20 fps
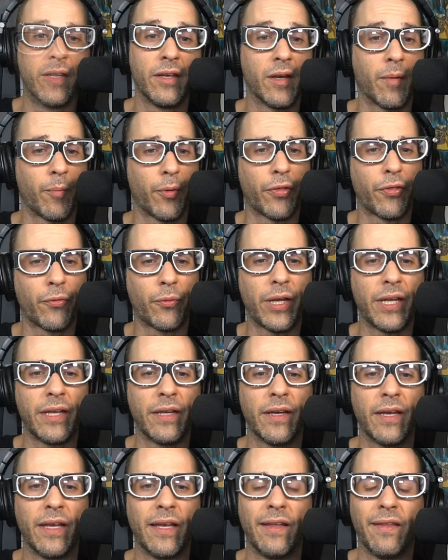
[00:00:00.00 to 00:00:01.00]
Number three,
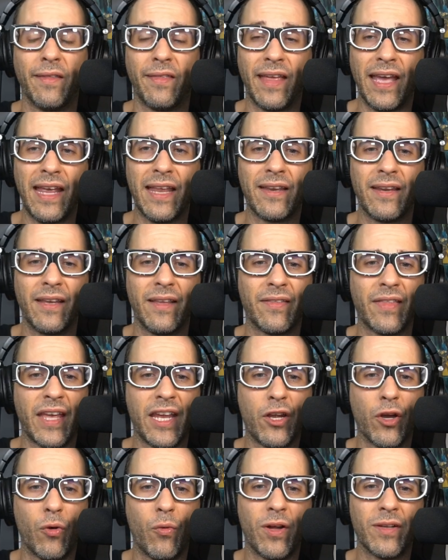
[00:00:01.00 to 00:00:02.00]
then
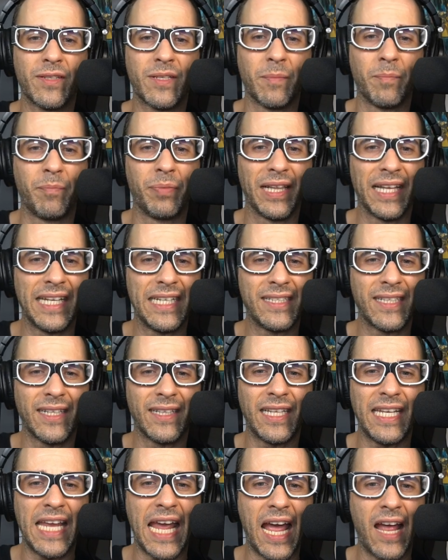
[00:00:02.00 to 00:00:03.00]
they go on to
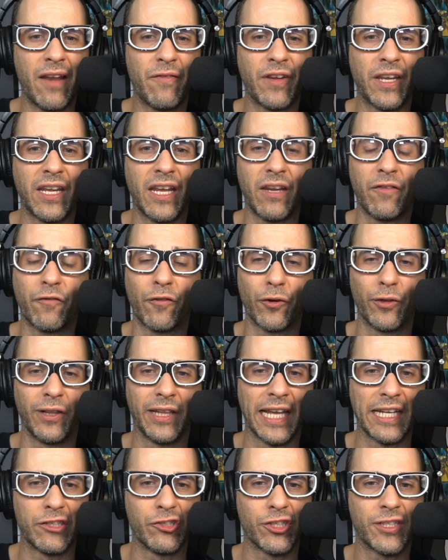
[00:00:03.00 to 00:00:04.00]
blazingly advocate for
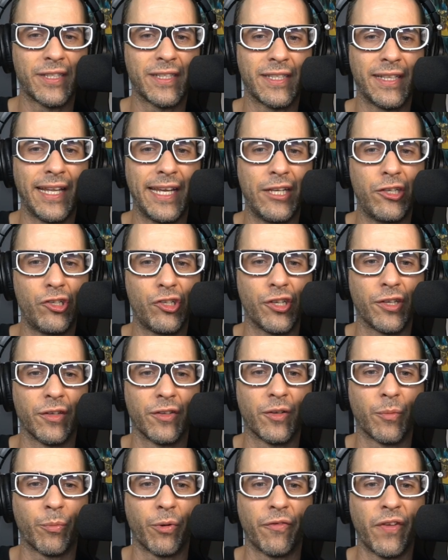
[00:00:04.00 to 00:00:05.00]

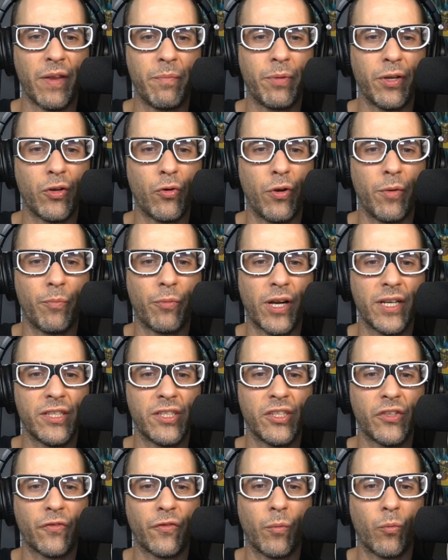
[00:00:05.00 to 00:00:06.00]
legislation to prevent Bitcoin
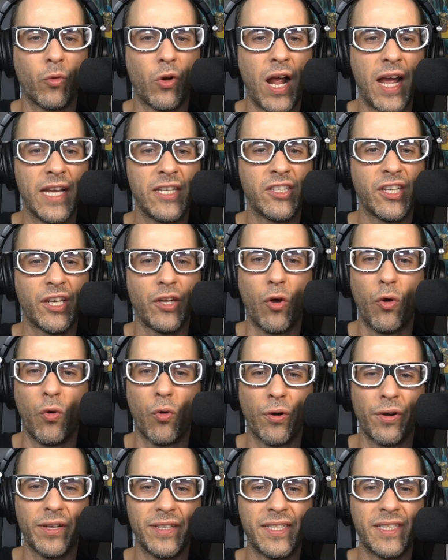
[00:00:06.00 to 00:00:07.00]
prices from rising
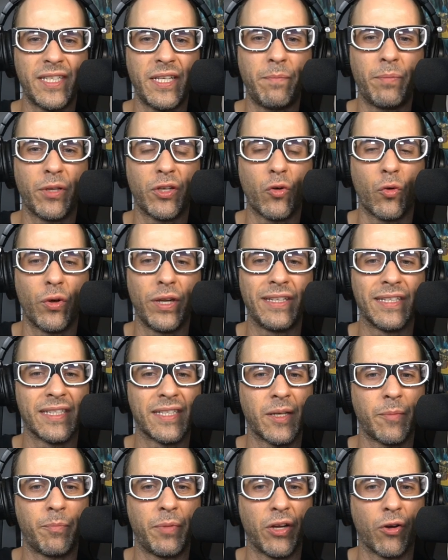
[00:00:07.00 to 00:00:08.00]
or to see Bitcoin
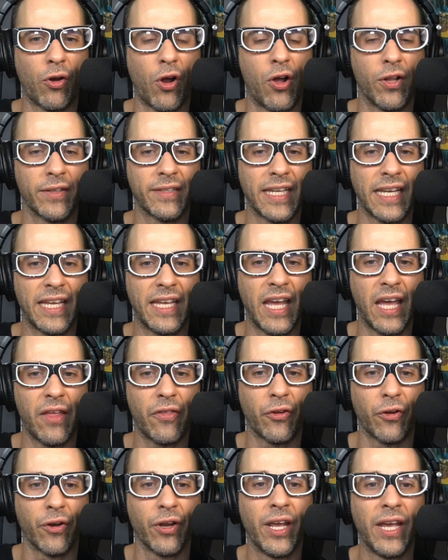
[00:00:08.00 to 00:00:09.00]
disappear
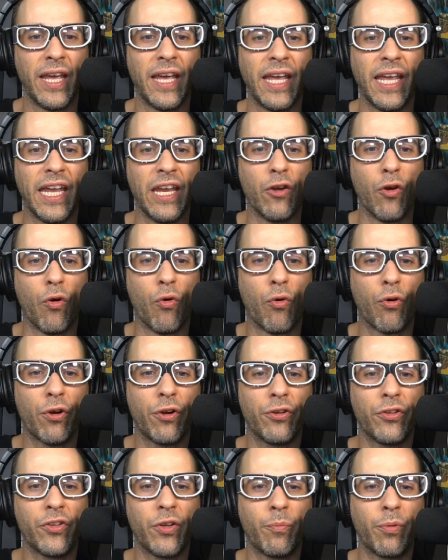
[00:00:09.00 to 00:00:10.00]
altogether in
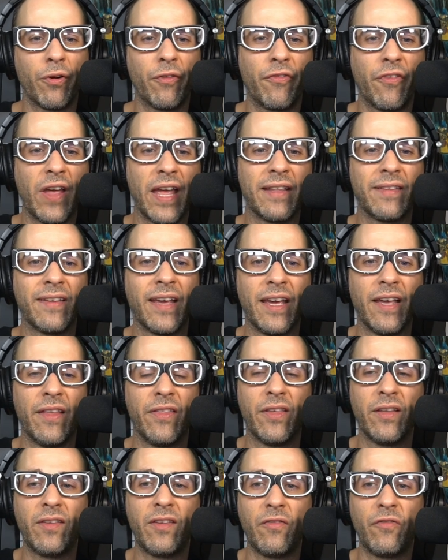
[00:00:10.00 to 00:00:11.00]
order to prevent
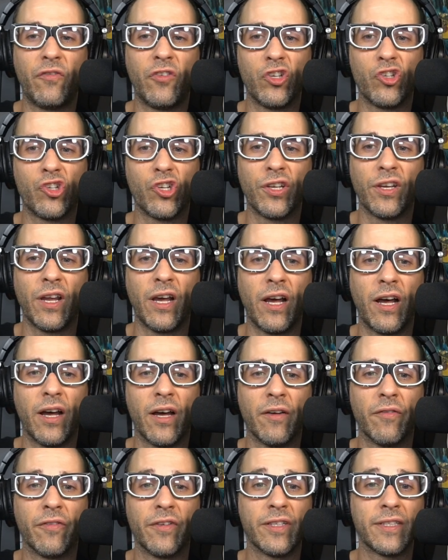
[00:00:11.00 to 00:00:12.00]
the division
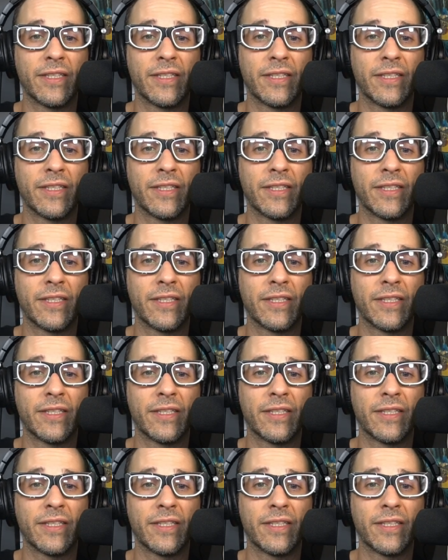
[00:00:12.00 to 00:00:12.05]
of